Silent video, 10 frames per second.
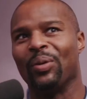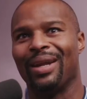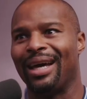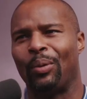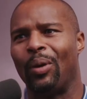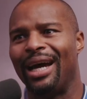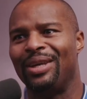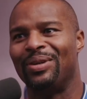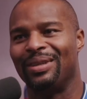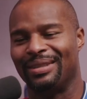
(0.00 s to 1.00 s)
like, why are
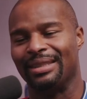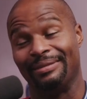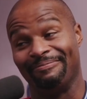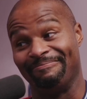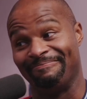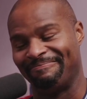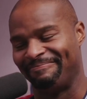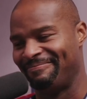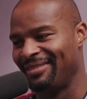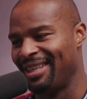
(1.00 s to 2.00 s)
you doing?
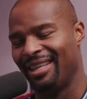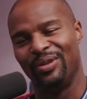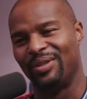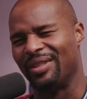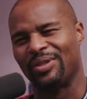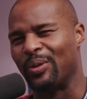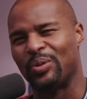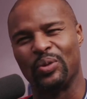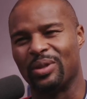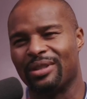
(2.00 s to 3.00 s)
He's just so
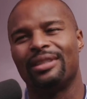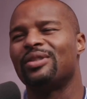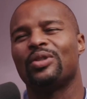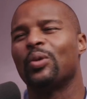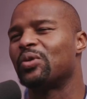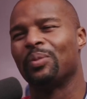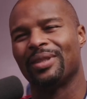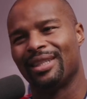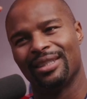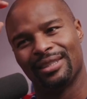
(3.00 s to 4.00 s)

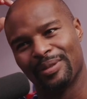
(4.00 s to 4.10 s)
superstitious.